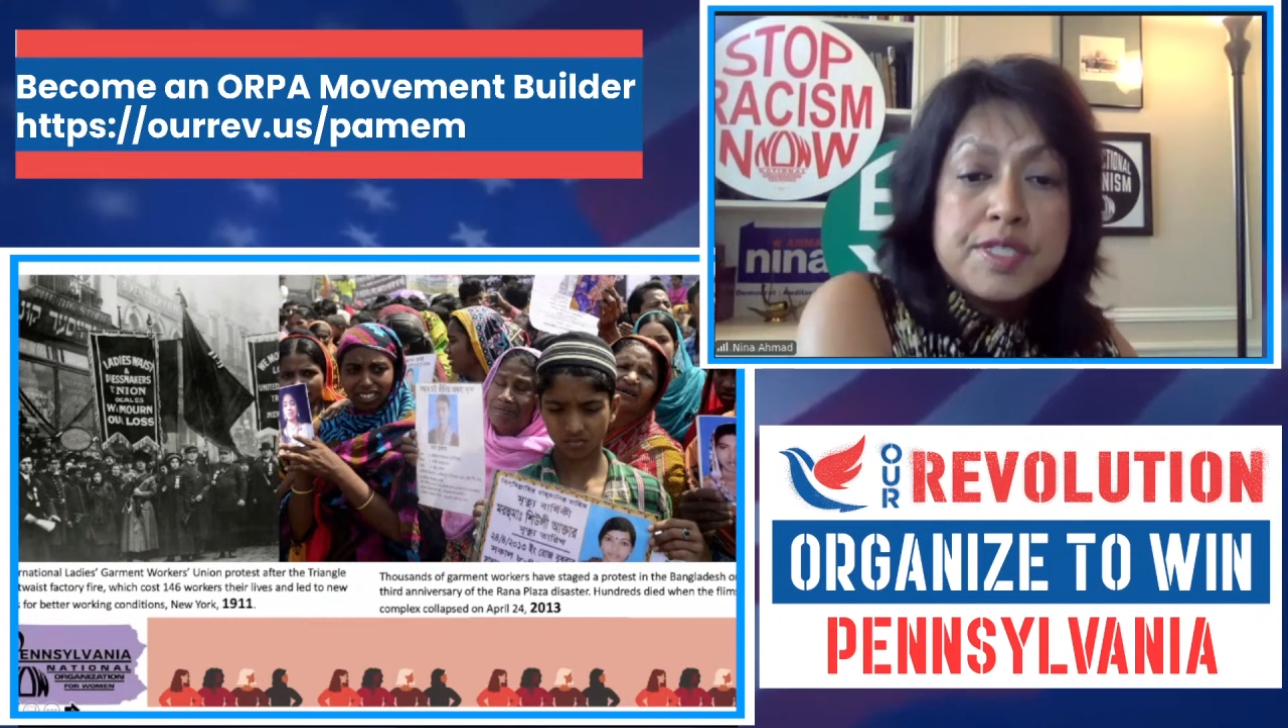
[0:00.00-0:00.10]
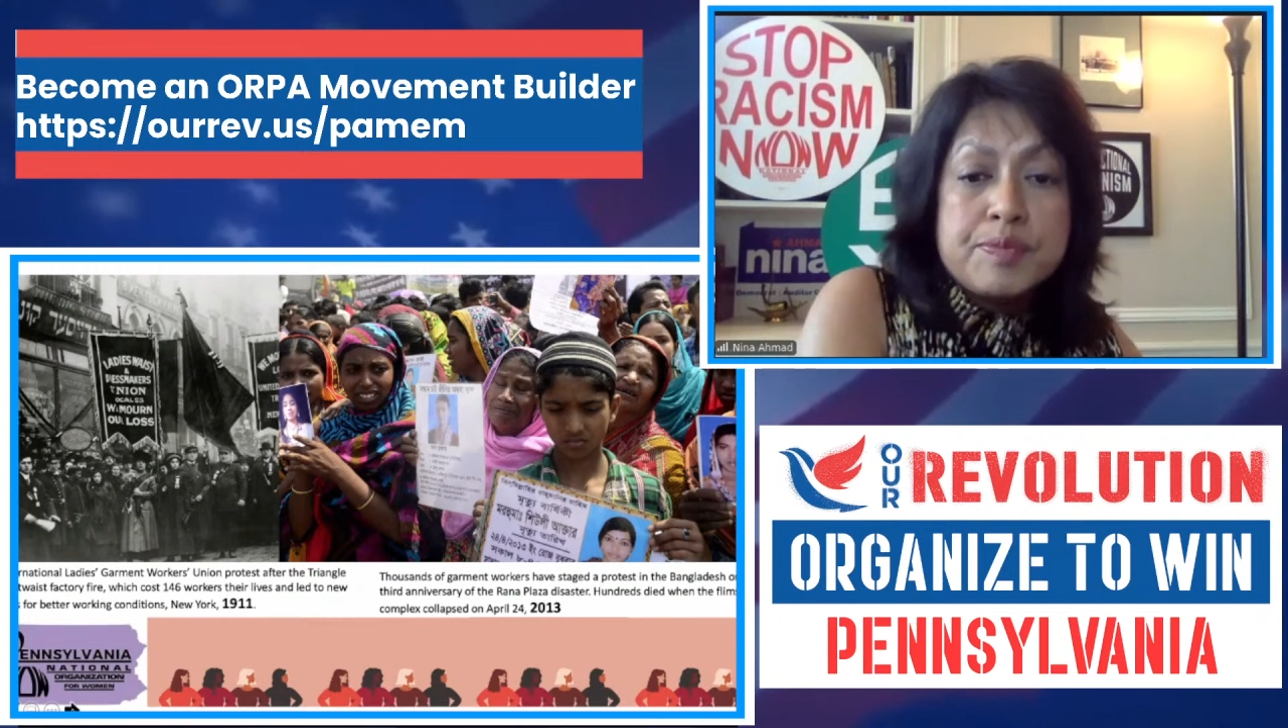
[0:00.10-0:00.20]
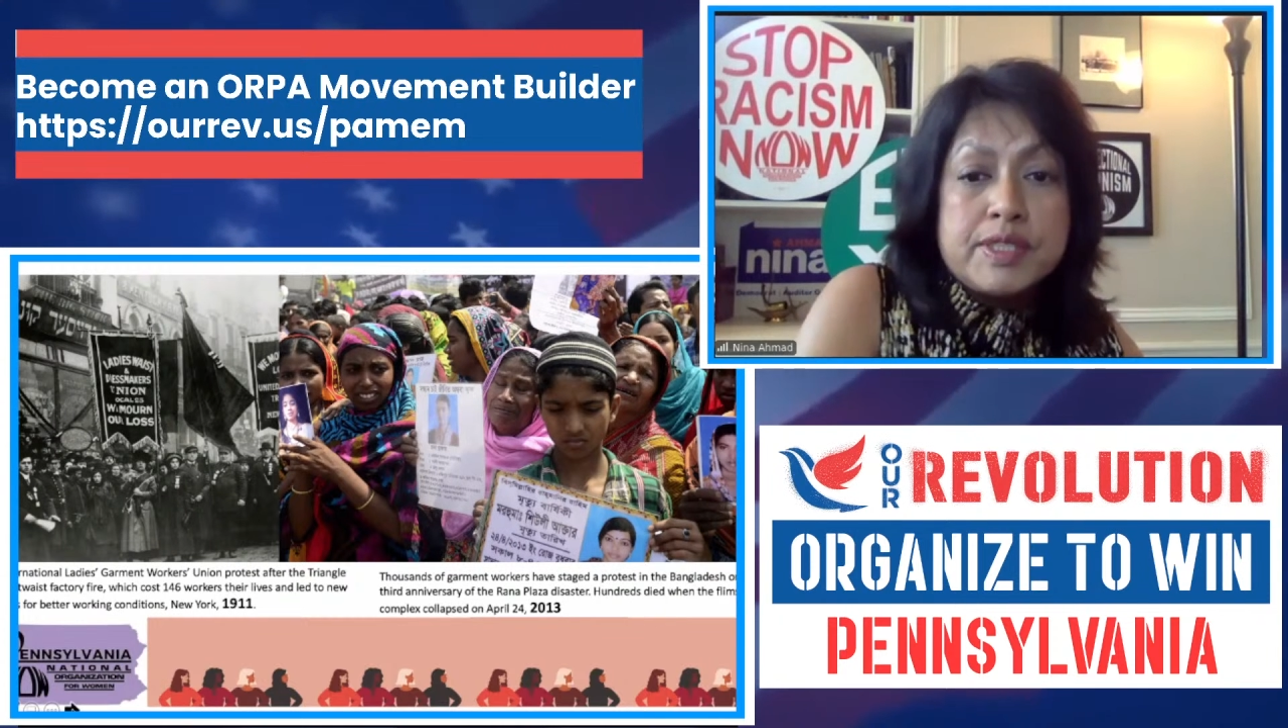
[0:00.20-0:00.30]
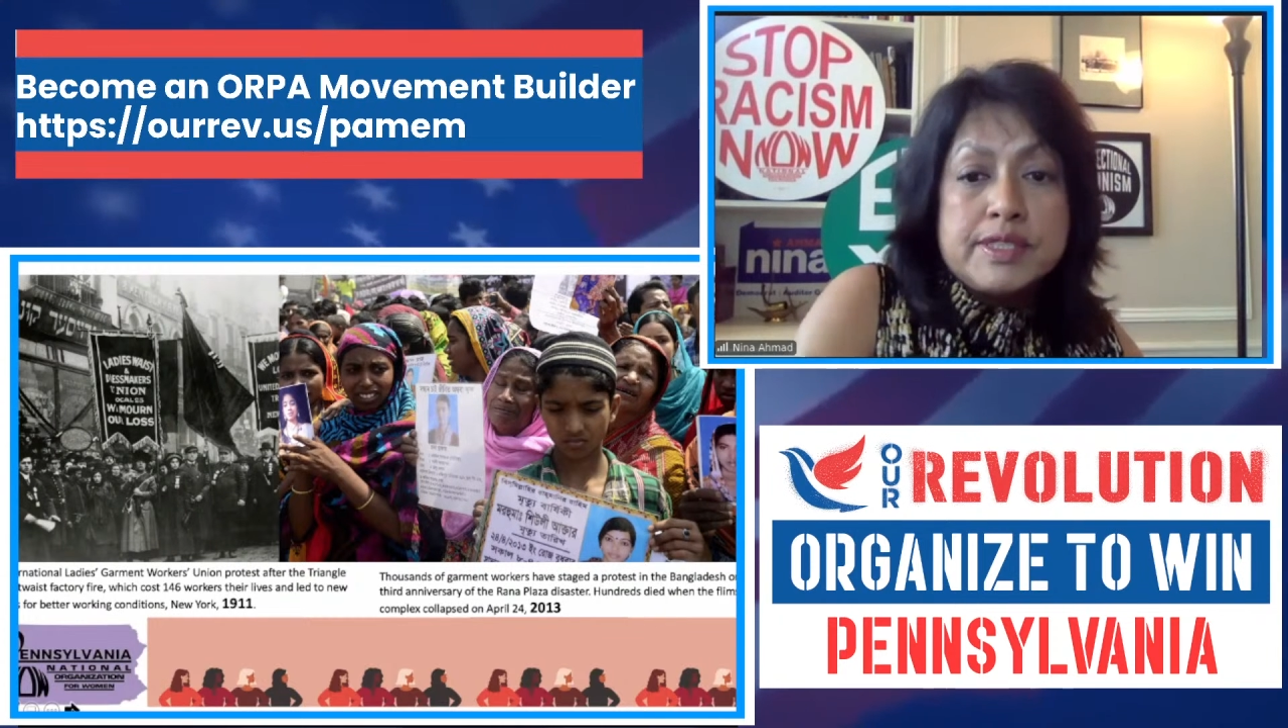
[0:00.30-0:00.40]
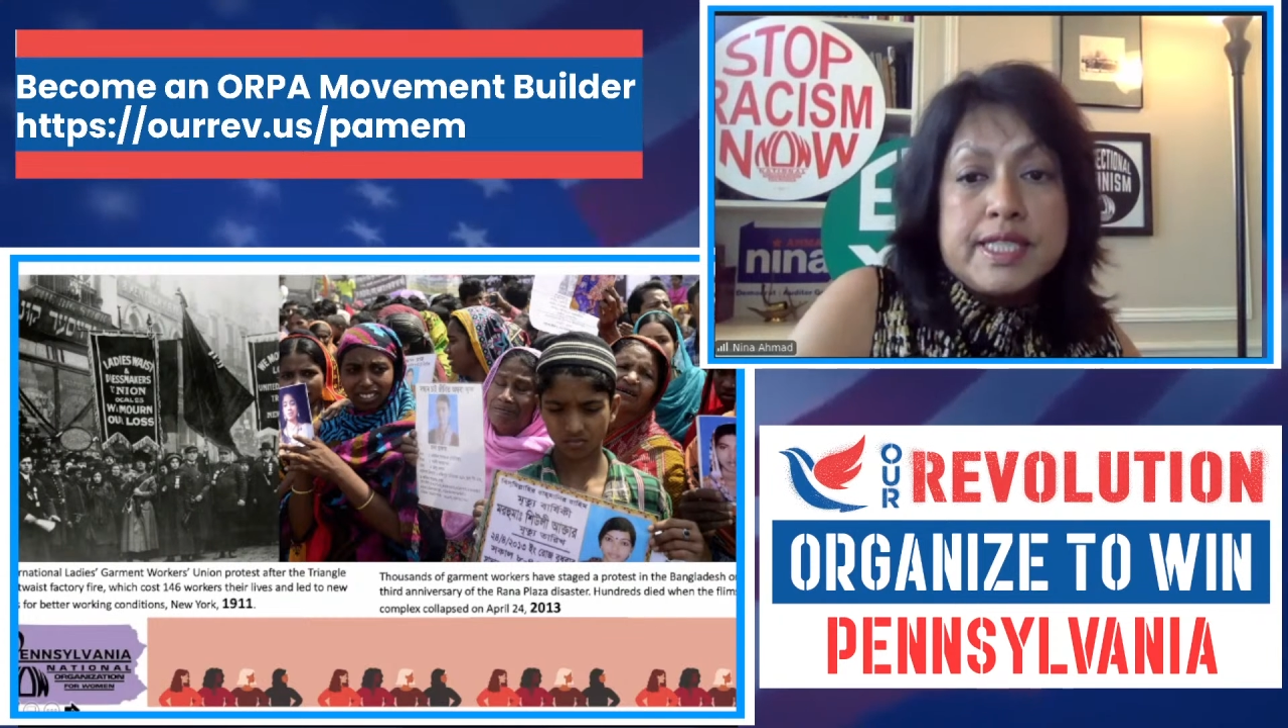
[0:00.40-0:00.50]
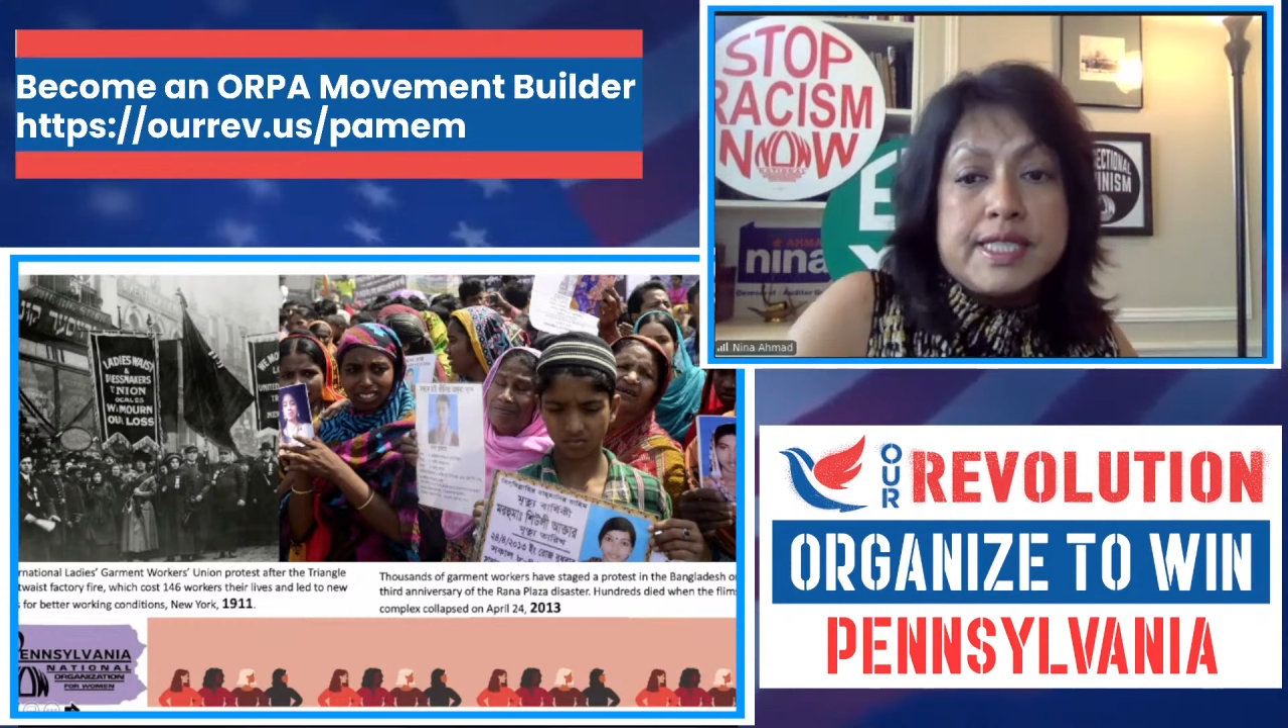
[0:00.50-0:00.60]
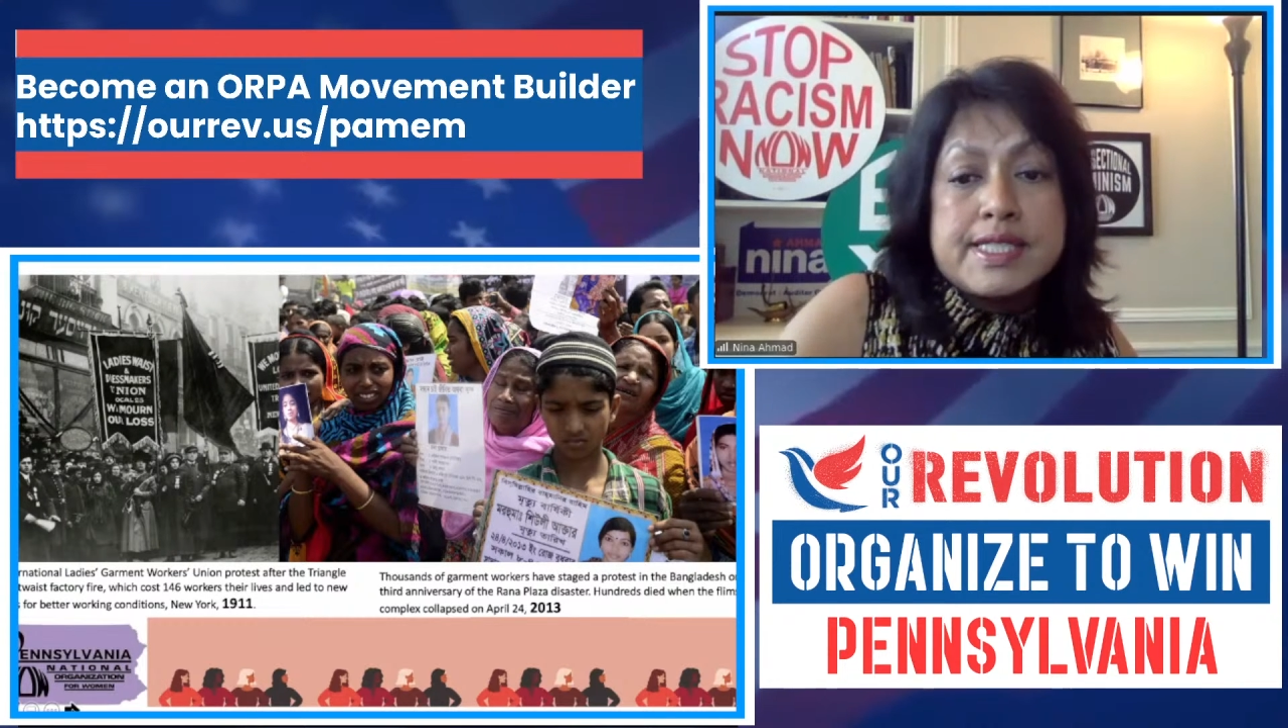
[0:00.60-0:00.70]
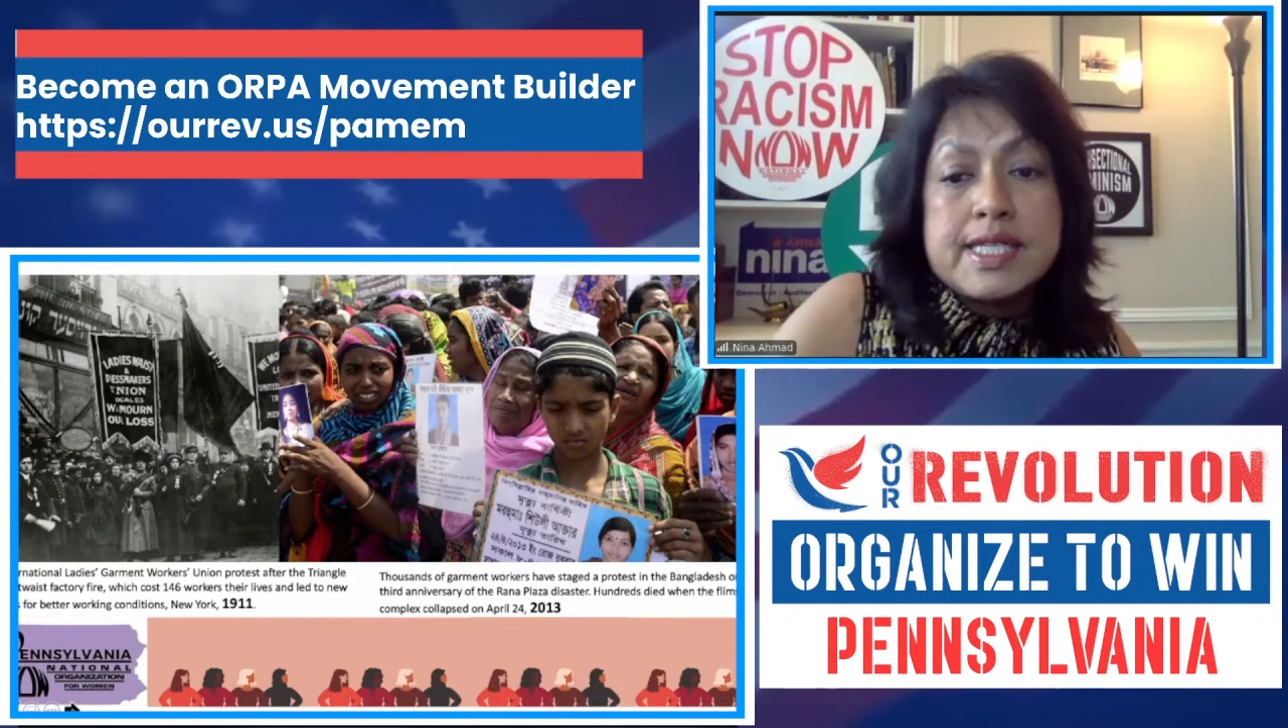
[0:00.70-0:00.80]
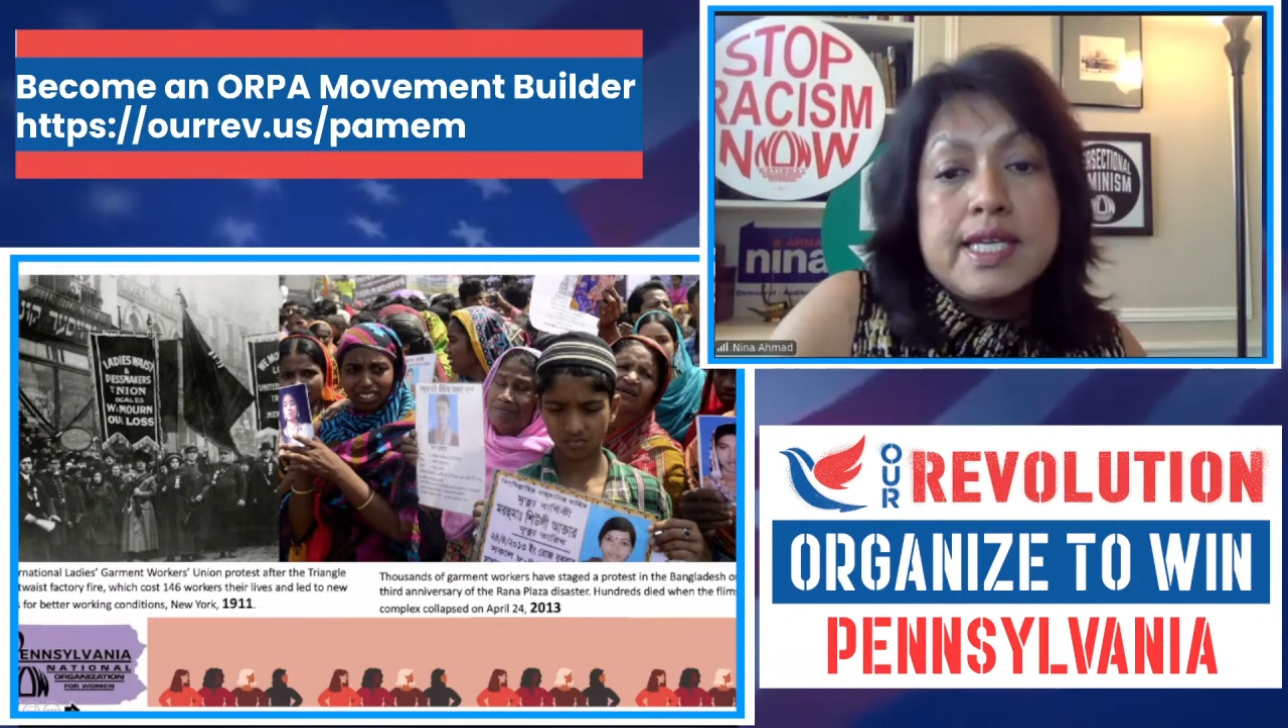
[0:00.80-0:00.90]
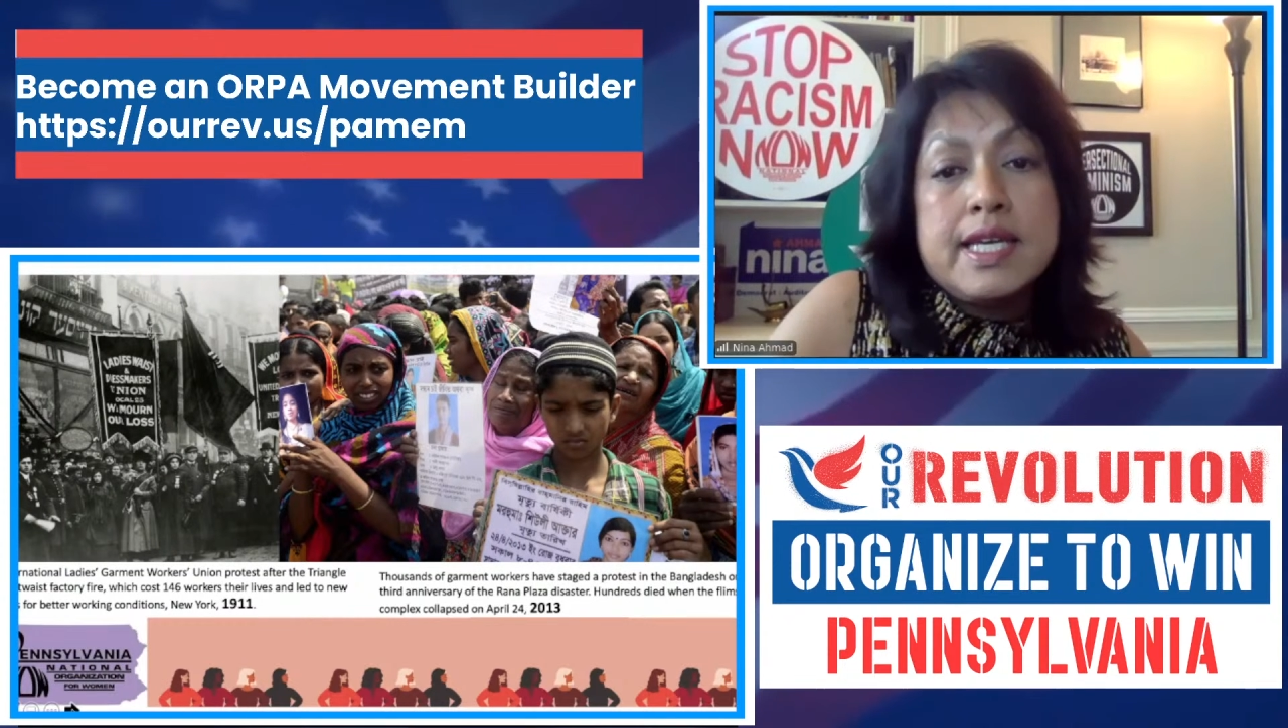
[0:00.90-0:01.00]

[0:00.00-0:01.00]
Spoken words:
buildings.